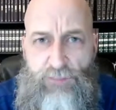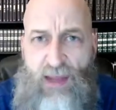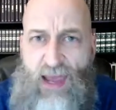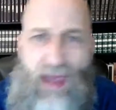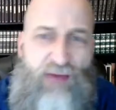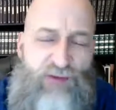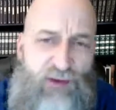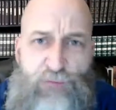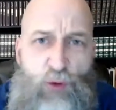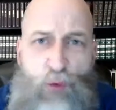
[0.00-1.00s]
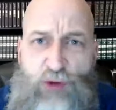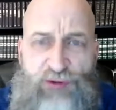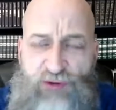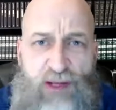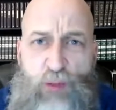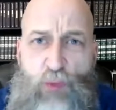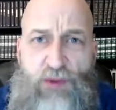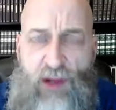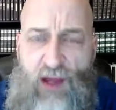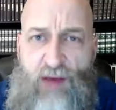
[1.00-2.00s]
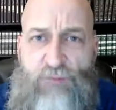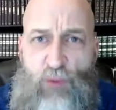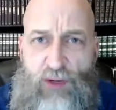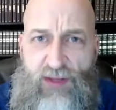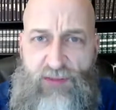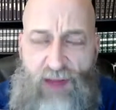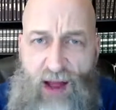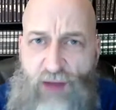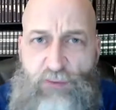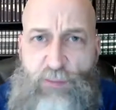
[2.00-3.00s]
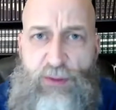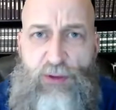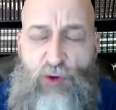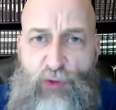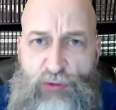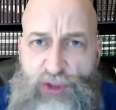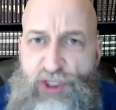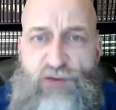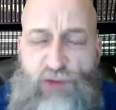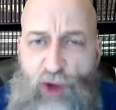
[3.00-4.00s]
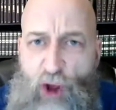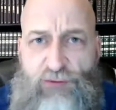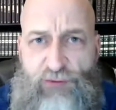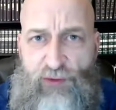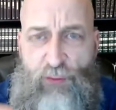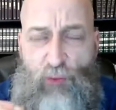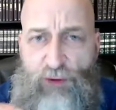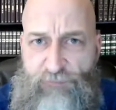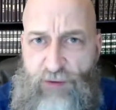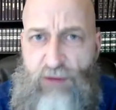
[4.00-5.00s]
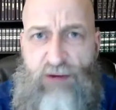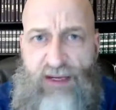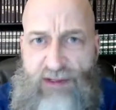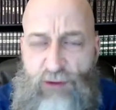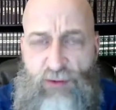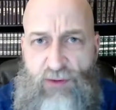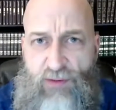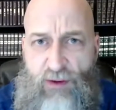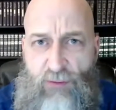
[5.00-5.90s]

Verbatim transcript: as if you were sitting with a loved one in the hospital who just lost someone very dear to them.